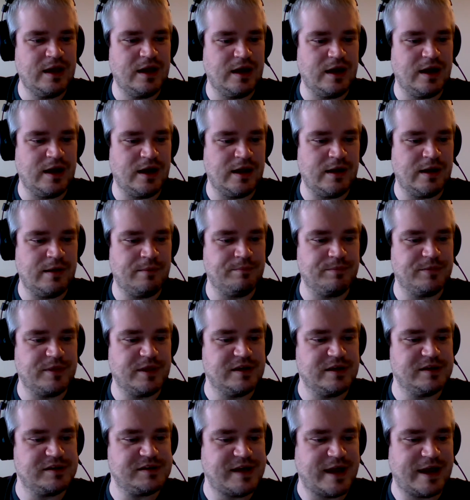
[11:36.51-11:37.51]

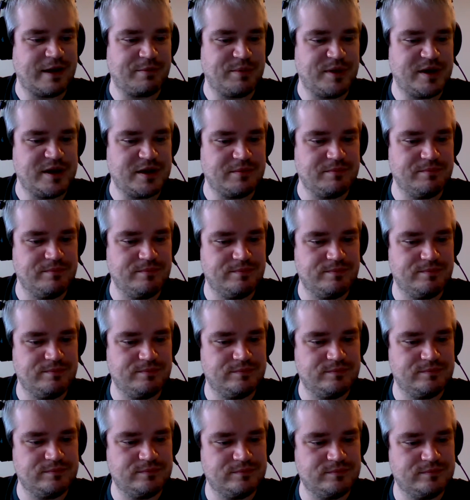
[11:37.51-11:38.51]
The attack bike,
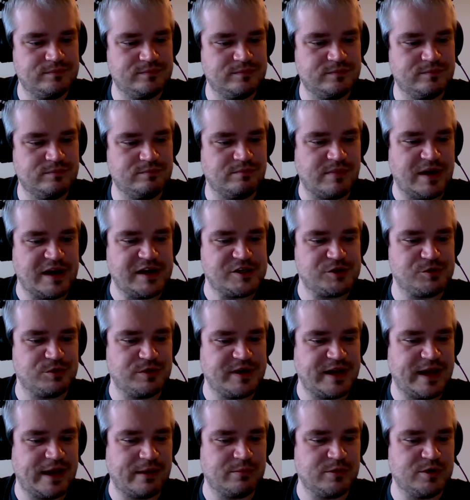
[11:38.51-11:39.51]

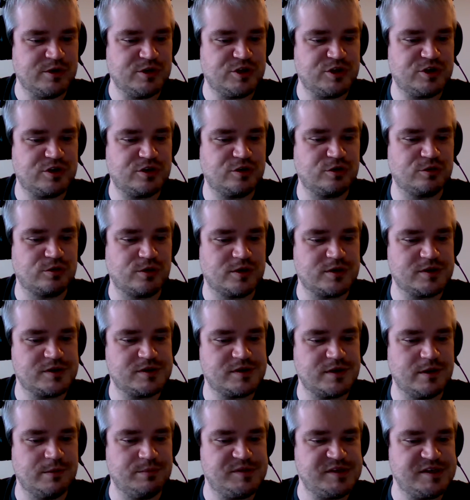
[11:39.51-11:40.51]
-1 damage,
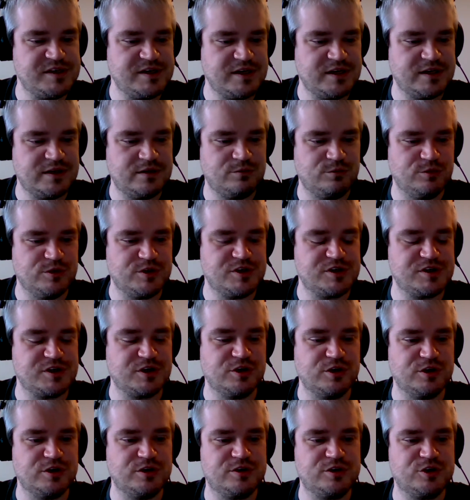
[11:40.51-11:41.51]
Crux Obsidian, which is a
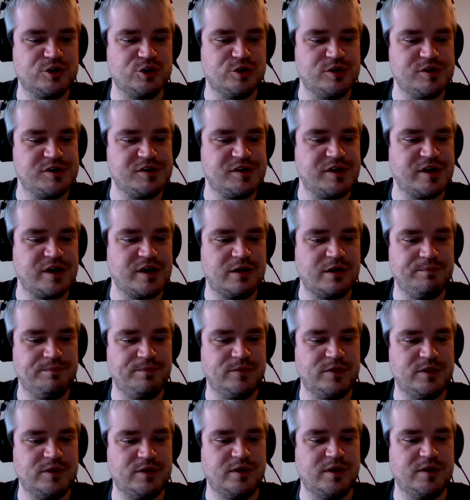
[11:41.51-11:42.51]
good choice there.
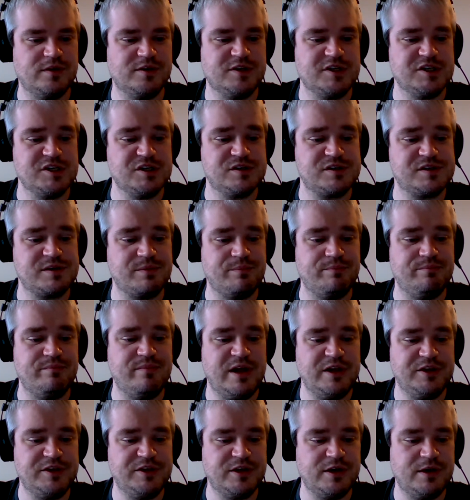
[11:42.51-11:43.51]
They'll get you some
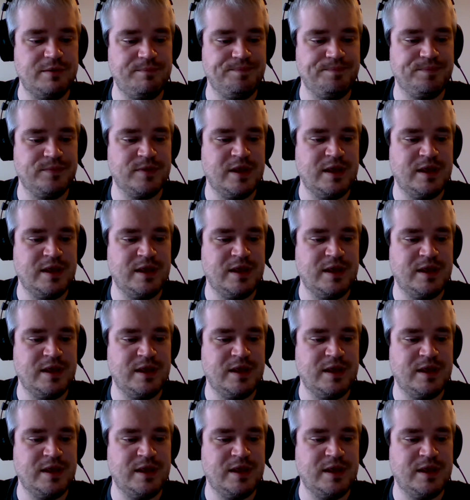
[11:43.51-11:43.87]
Melta.